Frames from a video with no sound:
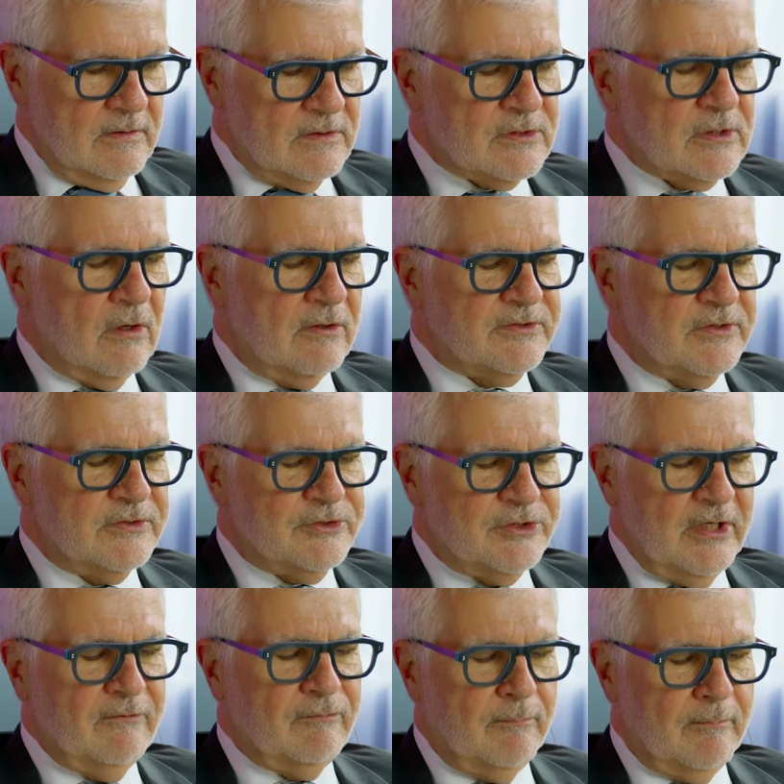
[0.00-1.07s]
So, as the
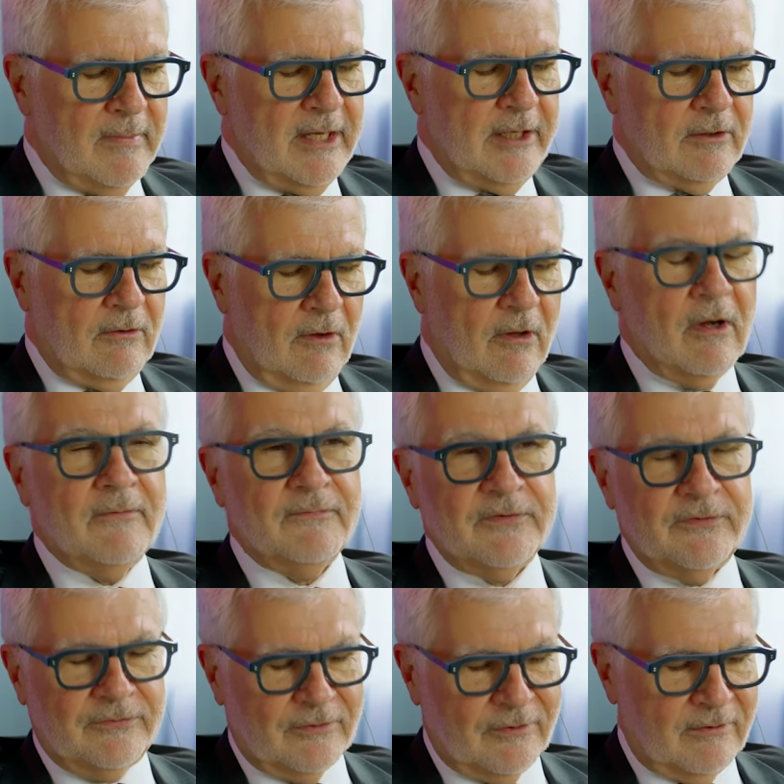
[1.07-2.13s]
chief medical
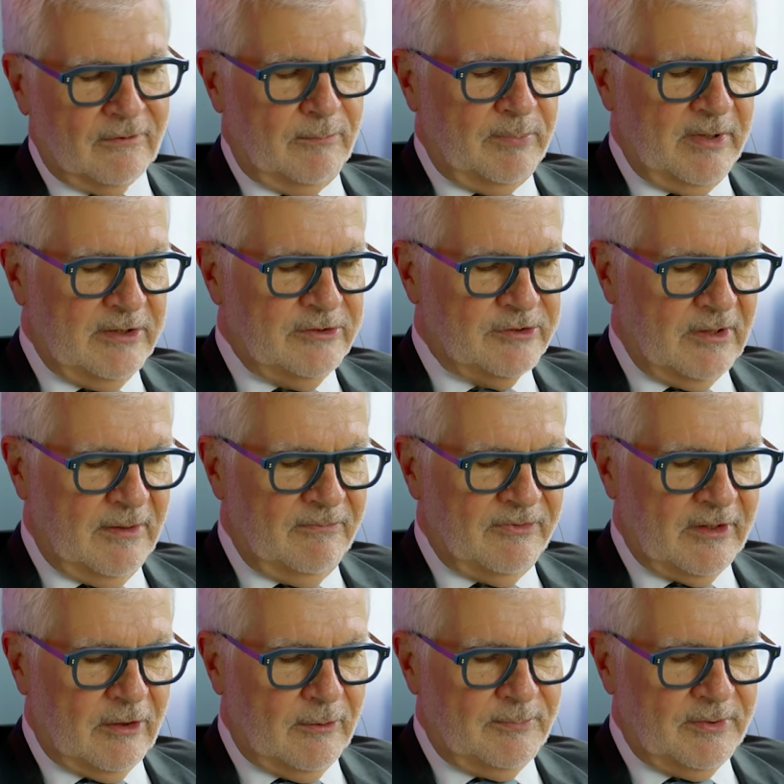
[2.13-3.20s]
officer of Pendulum
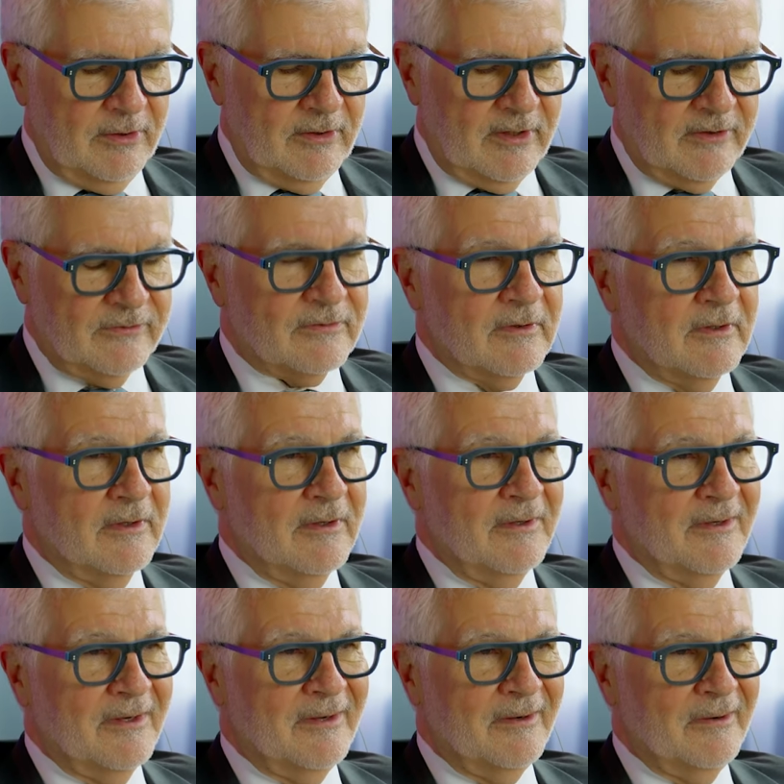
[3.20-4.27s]
Therapeutics,
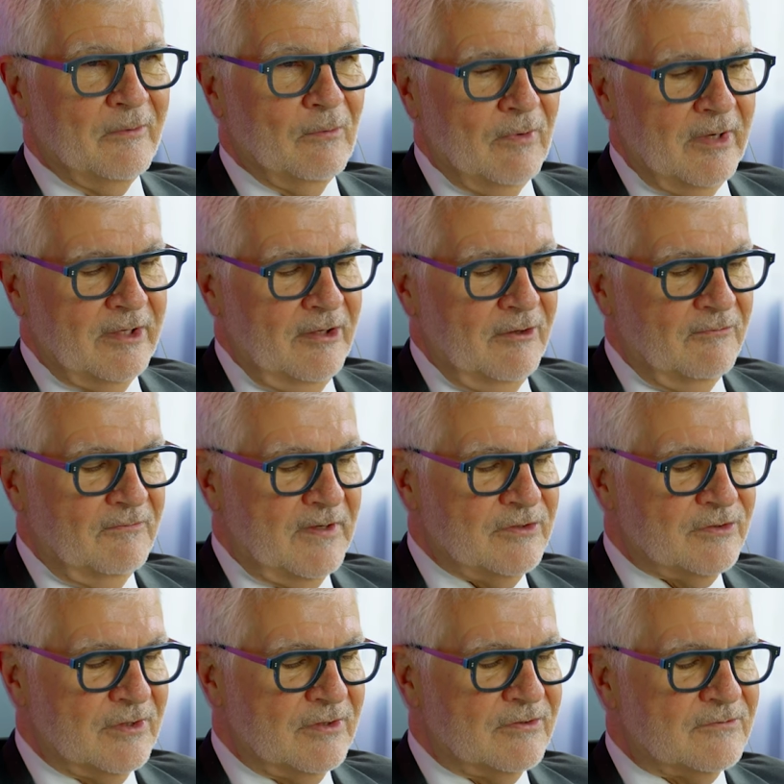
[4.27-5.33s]
uh, what are your
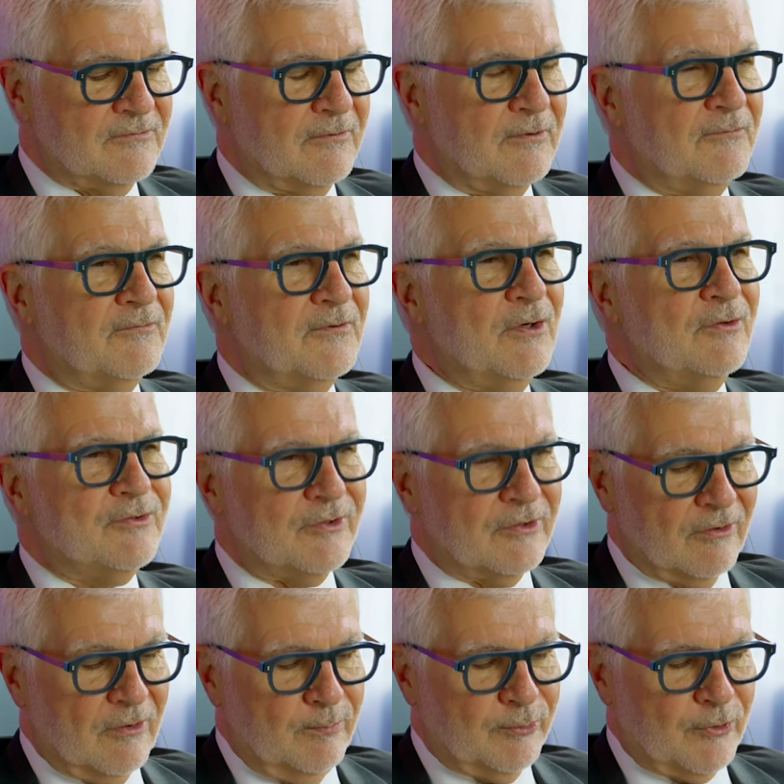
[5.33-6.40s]
visions for the
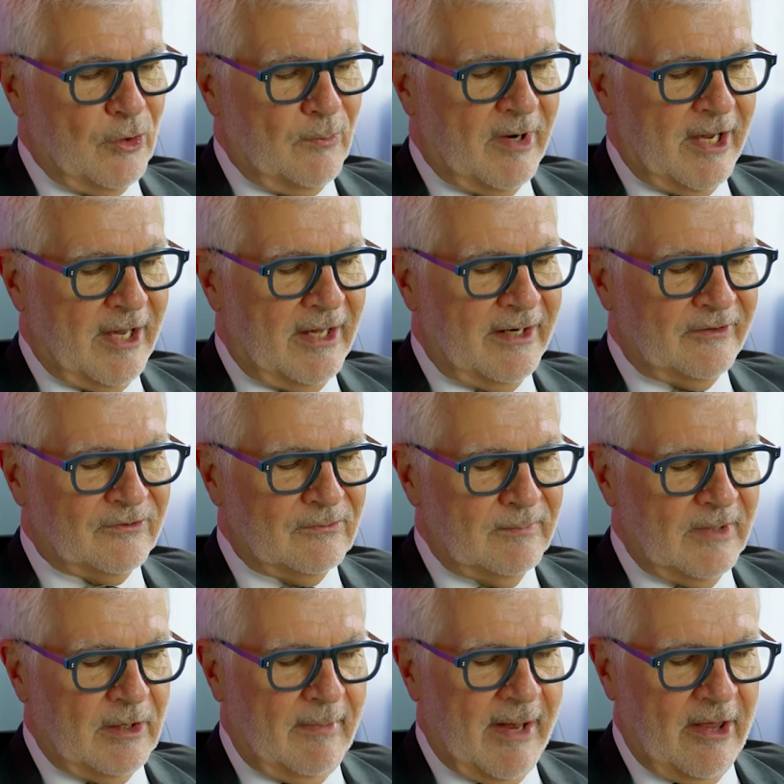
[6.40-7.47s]
future of probiotics and
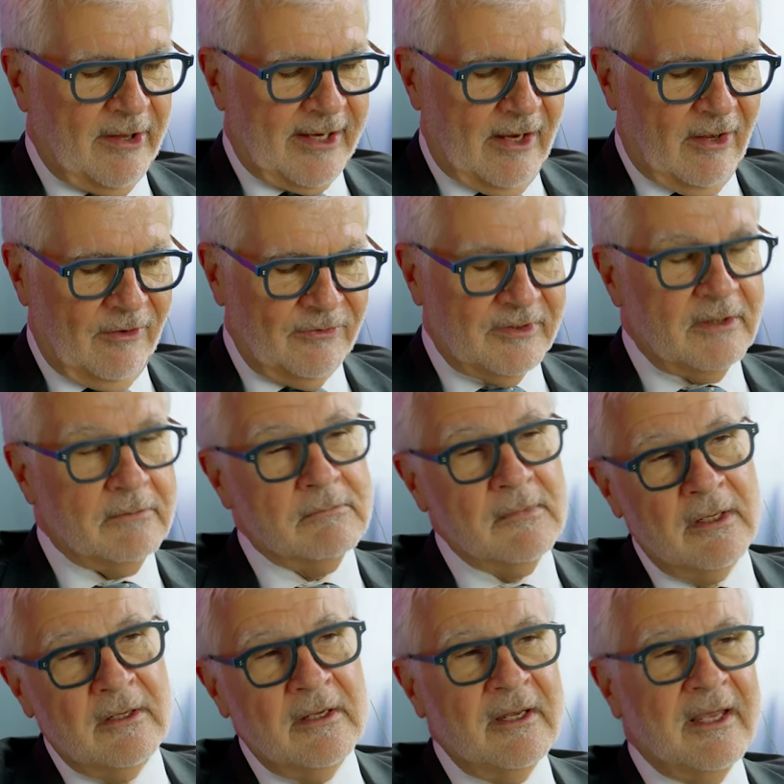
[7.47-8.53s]
metabolic health? And,
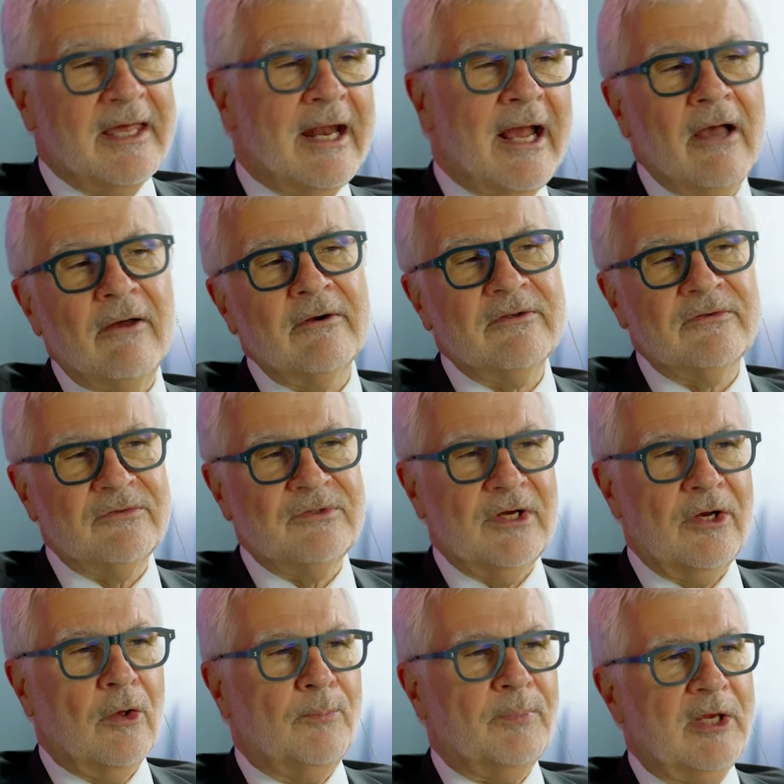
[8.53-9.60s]
and how does
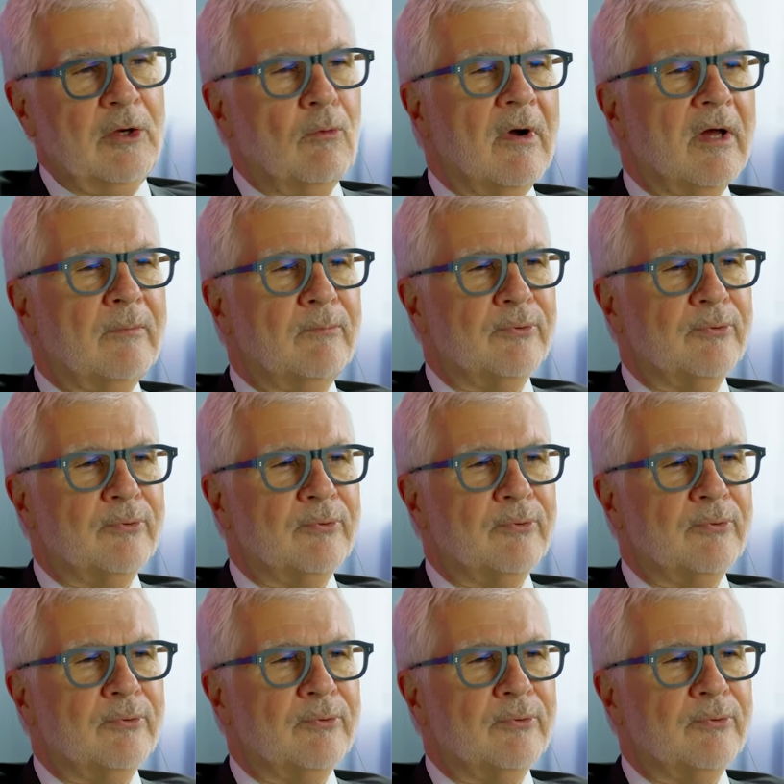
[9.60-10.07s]
GLP 1